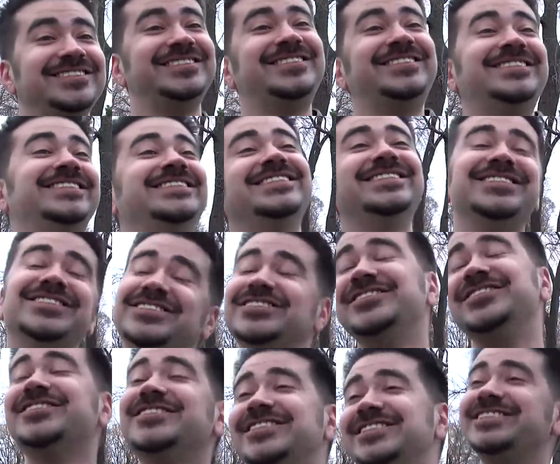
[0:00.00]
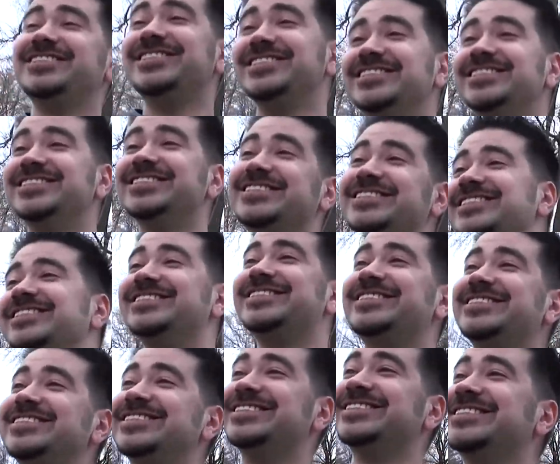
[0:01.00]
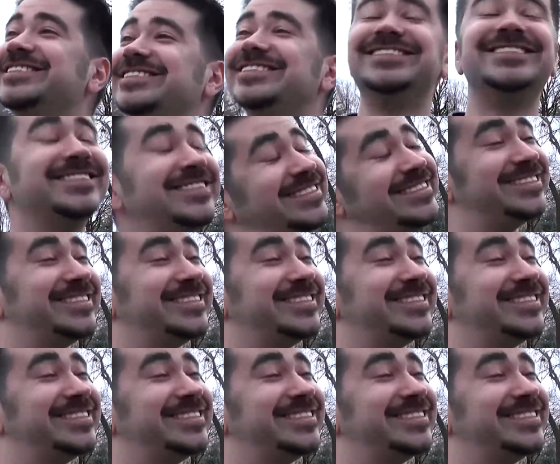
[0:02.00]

to some happy-go-lucky Joe who is excited